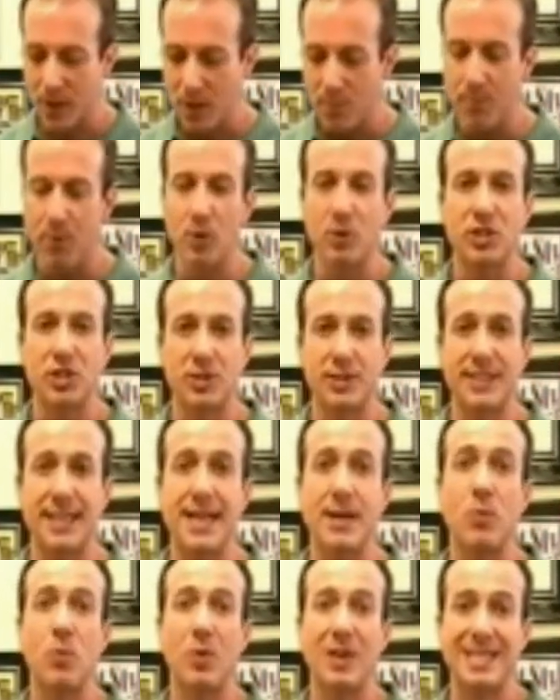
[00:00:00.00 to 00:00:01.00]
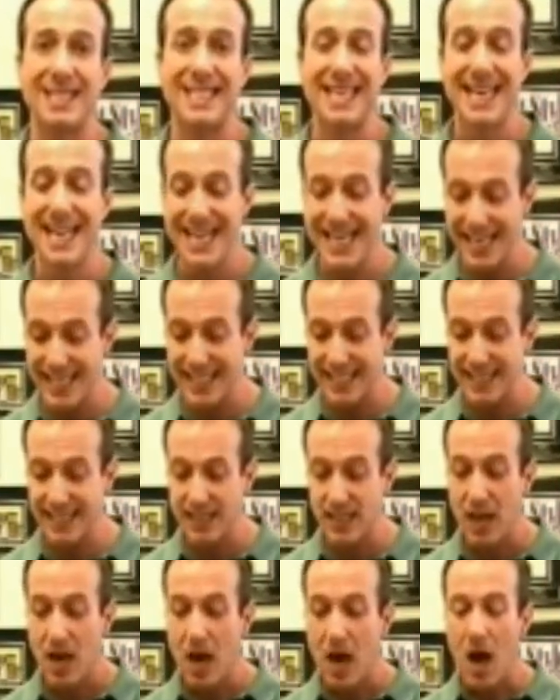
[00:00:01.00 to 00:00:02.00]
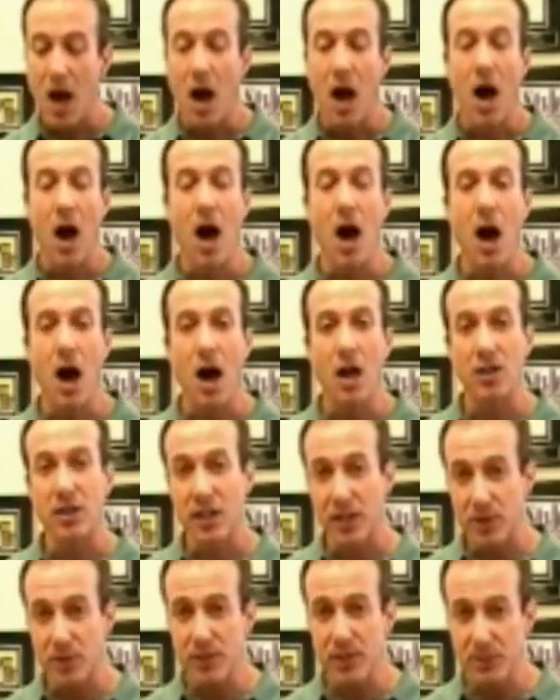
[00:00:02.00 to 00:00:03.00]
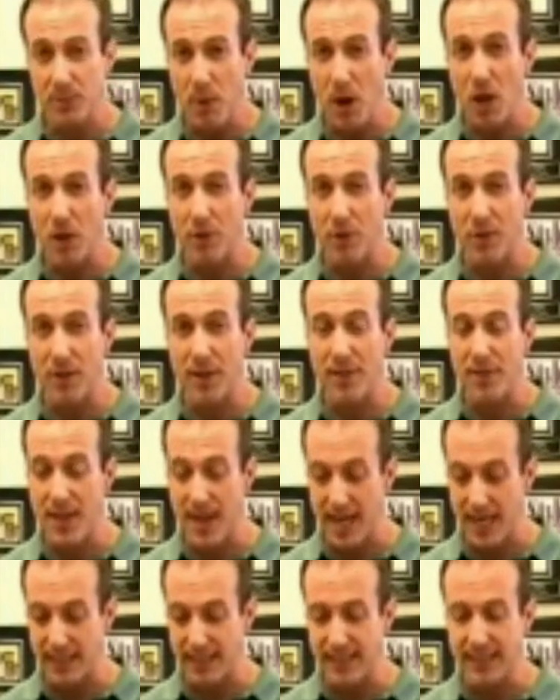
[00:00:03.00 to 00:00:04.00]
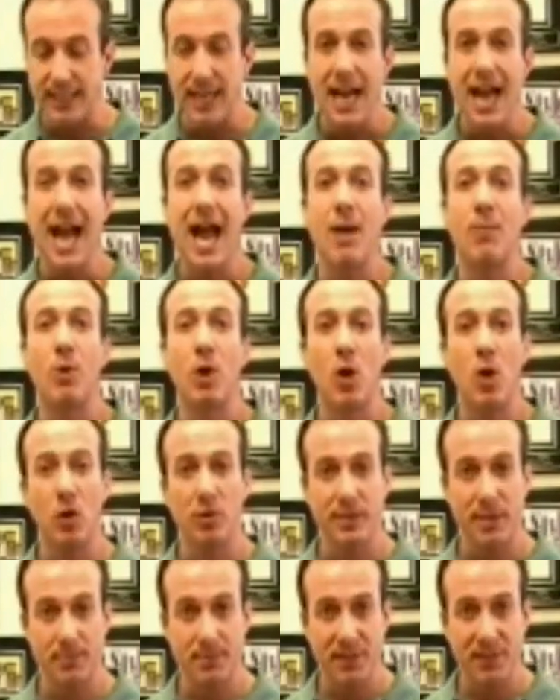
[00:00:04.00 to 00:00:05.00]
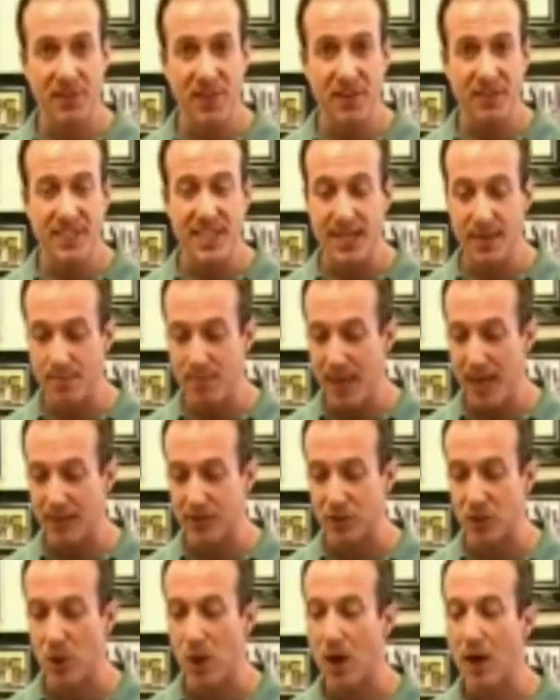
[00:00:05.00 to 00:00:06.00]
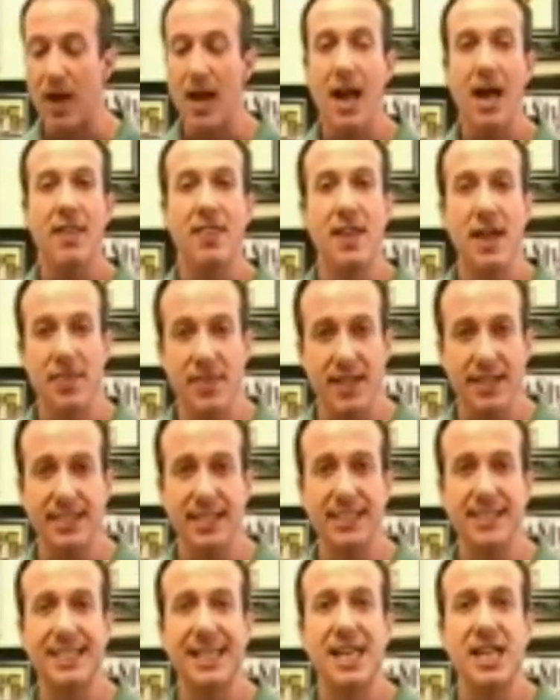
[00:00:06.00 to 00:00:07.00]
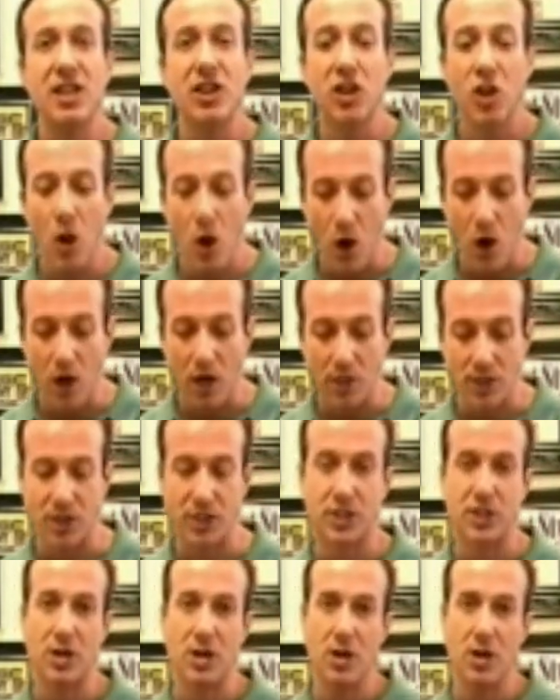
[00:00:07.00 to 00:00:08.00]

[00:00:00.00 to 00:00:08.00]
booster seat, which is a little smaller than this and will hold up to 15-pound dog. Then this is the large